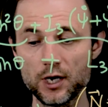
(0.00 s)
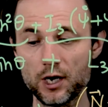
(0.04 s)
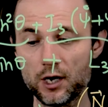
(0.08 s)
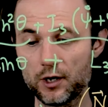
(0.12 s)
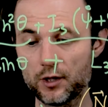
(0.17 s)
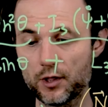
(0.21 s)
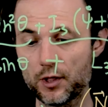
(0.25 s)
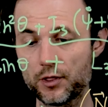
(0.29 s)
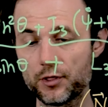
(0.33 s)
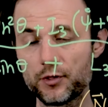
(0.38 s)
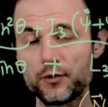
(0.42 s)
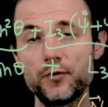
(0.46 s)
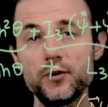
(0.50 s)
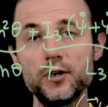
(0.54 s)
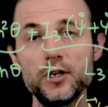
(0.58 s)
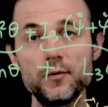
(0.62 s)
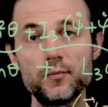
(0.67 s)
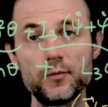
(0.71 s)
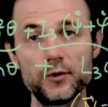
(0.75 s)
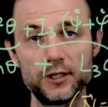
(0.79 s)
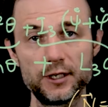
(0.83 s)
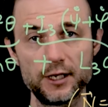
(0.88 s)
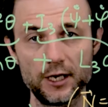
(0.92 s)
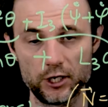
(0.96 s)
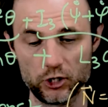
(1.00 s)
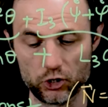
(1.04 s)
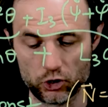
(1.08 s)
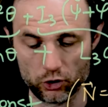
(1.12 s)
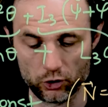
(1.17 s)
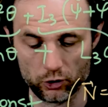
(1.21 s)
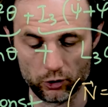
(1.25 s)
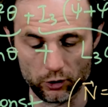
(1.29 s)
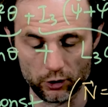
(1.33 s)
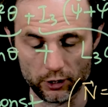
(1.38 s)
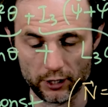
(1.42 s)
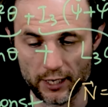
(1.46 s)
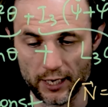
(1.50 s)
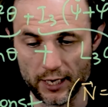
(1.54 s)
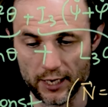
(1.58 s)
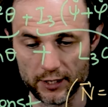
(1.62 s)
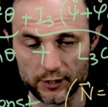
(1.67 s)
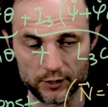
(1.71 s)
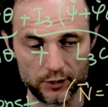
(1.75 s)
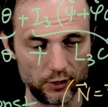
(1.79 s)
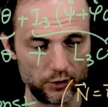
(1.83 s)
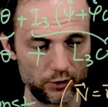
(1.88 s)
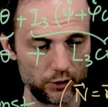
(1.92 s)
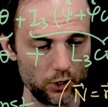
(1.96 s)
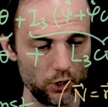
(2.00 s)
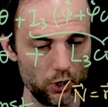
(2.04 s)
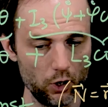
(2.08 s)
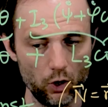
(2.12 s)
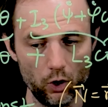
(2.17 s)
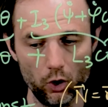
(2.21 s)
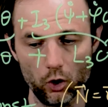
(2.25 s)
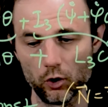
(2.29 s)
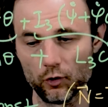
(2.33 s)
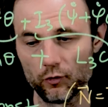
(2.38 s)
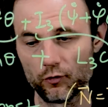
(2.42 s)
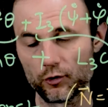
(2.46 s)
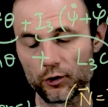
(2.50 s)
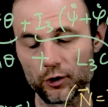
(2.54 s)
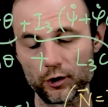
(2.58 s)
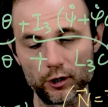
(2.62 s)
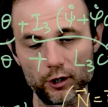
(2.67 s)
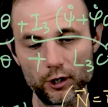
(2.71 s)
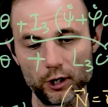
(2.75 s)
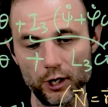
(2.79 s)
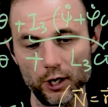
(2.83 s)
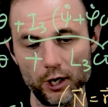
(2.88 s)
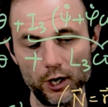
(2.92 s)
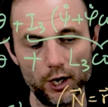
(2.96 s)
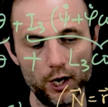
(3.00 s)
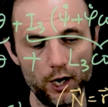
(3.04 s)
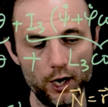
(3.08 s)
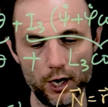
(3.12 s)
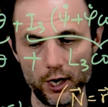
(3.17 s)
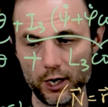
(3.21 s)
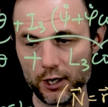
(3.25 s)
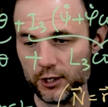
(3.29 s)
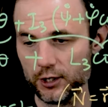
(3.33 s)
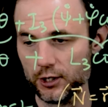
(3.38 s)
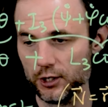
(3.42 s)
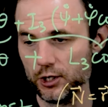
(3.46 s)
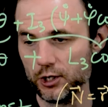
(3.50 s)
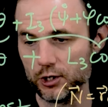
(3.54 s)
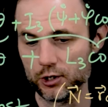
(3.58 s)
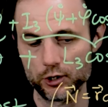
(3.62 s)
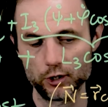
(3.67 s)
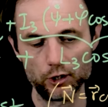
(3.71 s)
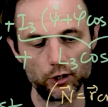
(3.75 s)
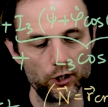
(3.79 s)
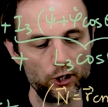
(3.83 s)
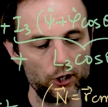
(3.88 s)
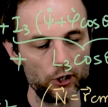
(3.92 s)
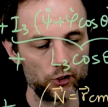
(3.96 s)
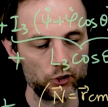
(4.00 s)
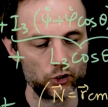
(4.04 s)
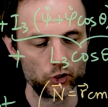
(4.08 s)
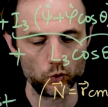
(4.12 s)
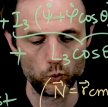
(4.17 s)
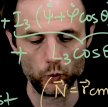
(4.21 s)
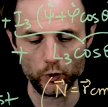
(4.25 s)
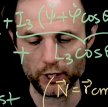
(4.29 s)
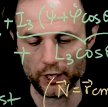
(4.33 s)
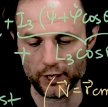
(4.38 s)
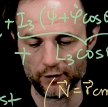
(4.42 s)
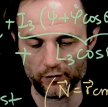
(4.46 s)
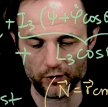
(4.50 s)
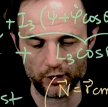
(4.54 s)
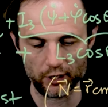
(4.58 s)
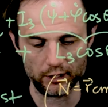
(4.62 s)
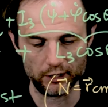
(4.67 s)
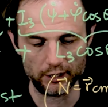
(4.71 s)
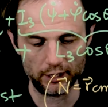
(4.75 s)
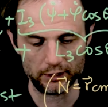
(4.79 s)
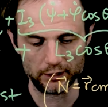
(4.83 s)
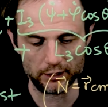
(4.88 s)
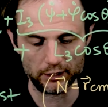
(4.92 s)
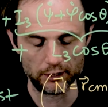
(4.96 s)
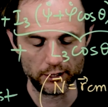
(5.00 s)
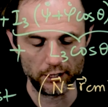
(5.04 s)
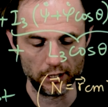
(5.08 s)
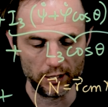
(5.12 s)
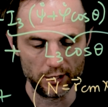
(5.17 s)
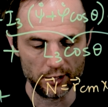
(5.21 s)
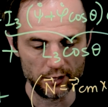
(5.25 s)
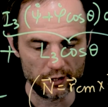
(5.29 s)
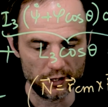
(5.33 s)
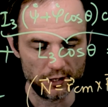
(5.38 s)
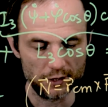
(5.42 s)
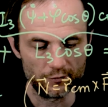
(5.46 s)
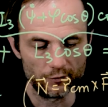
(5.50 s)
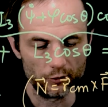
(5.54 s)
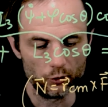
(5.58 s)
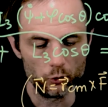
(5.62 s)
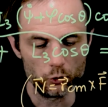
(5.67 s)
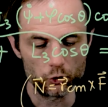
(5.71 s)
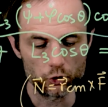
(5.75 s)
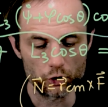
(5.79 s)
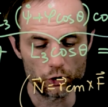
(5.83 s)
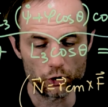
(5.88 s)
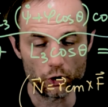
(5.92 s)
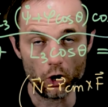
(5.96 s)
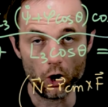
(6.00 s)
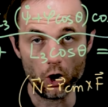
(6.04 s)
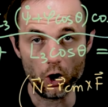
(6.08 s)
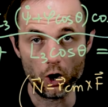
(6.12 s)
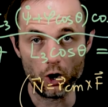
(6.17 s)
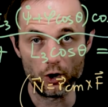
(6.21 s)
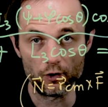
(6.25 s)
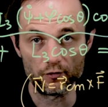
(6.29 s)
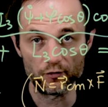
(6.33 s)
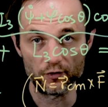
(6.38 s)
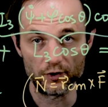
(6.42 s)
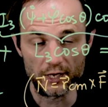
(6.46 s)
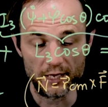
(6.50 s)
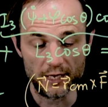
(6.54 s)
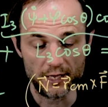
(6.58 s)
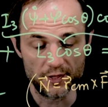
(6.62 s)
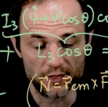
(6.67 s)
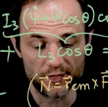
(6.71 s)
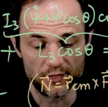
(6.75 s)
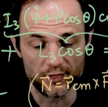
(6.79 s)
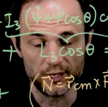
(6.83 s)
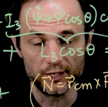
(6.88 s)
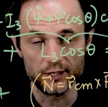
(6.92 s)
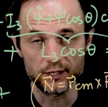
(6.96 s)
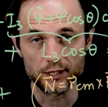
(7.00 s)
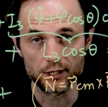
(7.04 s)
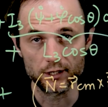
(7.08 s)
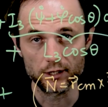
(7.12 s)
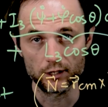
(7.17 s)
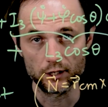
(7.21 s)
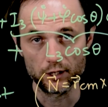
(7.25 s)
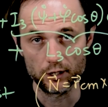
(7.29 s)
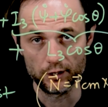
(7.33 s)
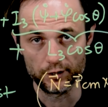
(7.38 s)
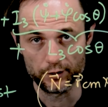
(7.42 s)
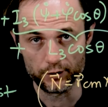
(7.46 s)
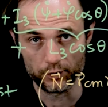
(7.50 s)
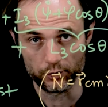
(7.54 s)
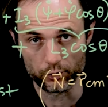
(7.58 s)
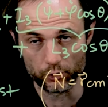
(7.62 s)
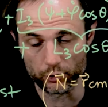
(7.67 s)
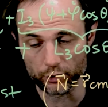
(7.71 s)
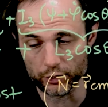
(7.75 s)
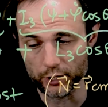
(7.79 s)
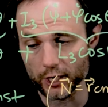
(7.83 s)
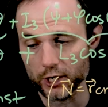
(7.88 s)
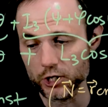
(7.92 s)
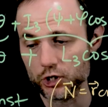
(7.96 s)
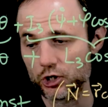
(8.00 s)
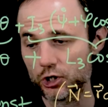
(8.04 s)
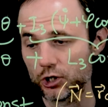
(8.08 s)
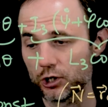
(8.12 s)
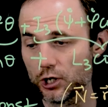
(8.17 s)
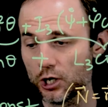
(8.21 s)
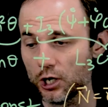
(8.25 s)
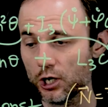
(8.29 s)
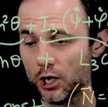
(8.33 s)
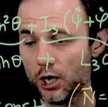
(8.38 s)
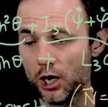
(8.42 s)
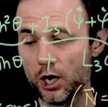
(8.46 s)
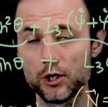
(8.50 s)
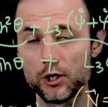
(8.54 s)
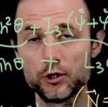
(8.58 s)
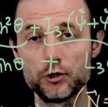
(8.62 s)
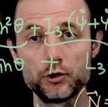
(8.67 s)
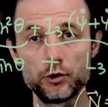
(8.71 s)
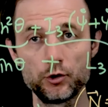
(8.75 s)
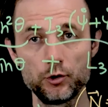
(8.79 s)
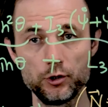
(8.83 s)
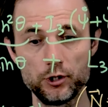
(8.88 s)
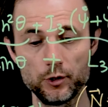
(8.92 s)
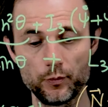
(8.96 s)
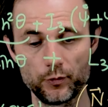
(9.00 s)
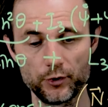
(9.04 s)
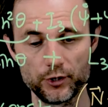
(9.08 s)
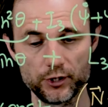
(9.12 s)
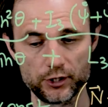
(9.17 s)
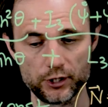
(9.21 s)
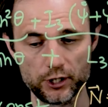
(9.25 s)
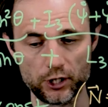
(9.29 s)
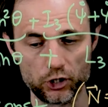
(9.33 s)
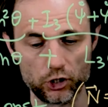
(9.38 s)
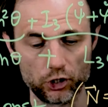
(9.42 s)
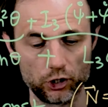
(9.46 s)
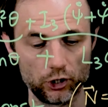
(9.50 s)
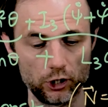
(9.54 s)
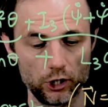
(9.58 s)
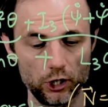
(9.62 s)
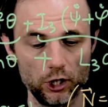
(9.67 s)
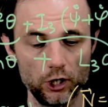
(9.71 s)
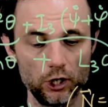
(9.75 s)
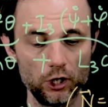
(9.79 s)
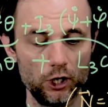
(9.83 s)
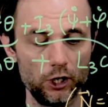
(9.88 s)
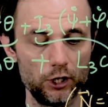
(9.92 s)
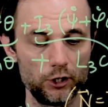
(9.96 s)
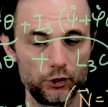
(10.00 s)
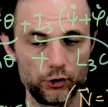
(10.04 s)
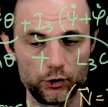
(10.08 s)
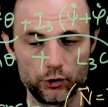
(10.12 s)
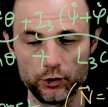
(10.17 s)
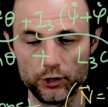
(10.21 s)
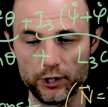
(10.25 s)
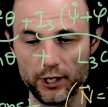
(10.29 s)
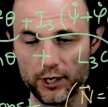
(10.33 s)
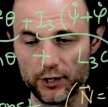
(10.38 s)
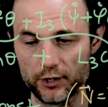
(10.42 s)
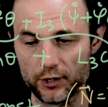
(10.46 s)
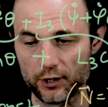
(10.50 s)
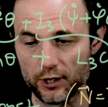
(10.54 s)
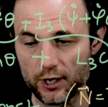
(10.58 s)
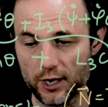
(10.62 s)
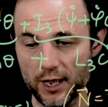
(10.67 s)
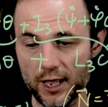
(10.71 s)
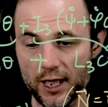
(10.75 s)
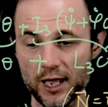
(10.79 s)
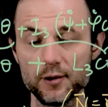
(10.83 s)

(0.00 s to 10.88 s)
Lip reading: are the three potential cases over here. So we have connected the evolution of theta, the notation, to the precession together.